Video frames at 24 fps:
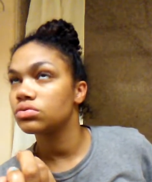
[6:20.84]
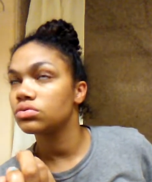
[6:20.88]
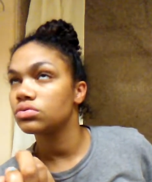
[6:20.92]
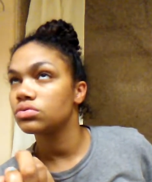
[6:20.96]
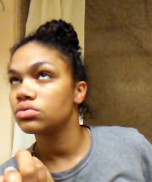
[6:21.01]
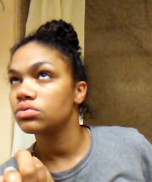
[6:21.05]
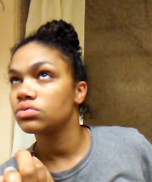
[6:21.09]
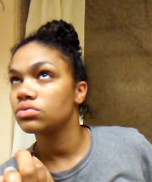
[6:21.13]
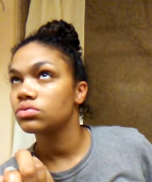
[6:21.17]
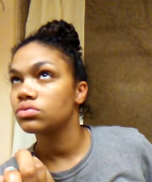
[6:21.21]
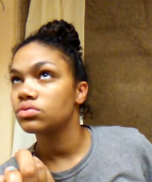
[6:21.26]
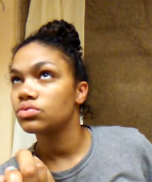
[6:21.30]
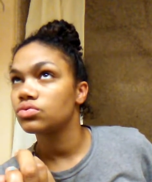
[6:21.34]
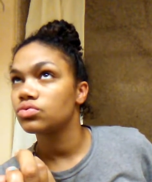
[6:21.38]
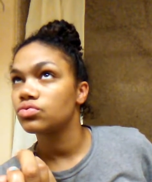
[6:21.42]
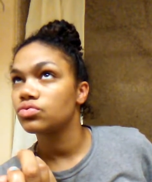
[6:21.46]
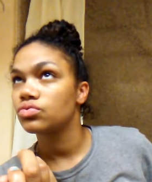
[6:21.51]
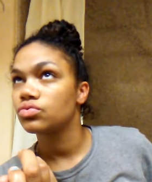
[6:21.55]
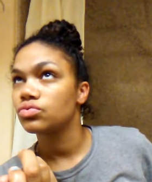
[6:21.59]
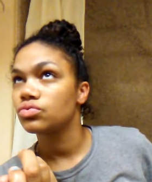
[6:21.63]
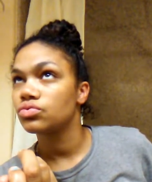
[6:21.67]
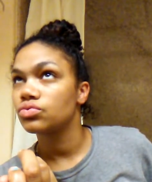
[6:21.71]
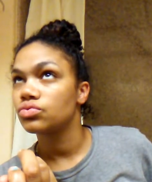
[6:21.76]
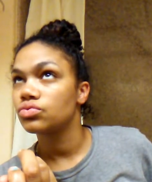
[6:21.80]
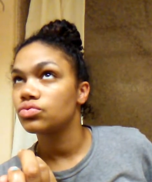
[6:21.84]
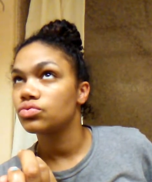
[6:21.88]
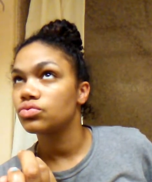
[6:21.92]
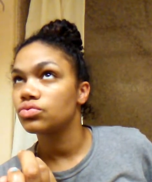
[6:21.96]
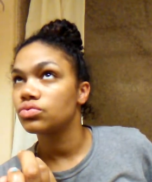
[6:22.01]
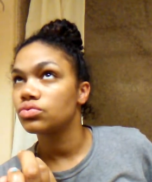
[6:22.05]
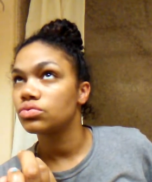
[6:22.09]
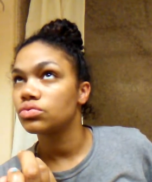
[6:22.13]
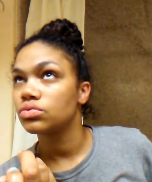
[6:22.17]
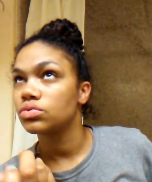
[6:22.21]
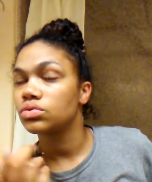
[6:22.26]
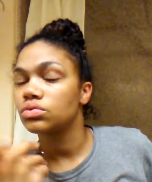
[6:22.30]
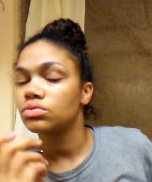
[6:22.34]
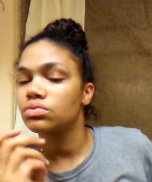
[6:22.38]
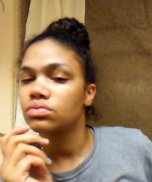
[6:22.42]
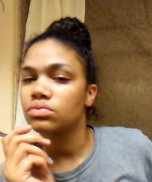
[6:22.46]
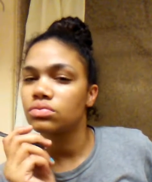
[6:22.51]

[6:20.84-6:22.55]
[no speech]